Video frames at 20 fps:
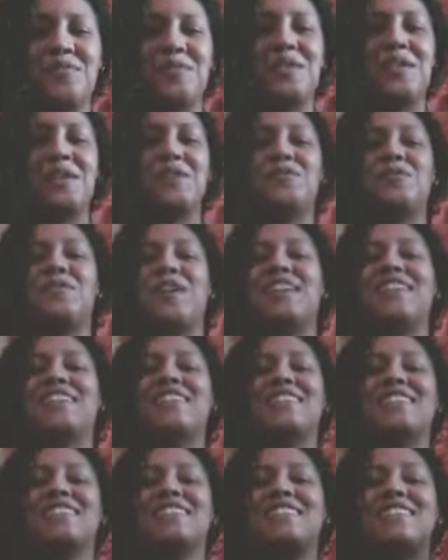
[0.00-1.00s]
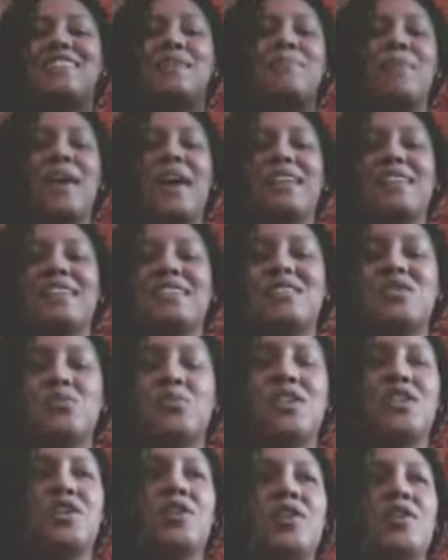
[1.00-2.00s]
You know, finding the balance
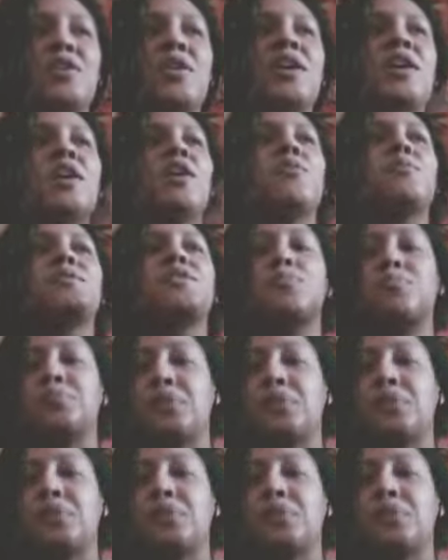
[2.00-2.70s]
when you're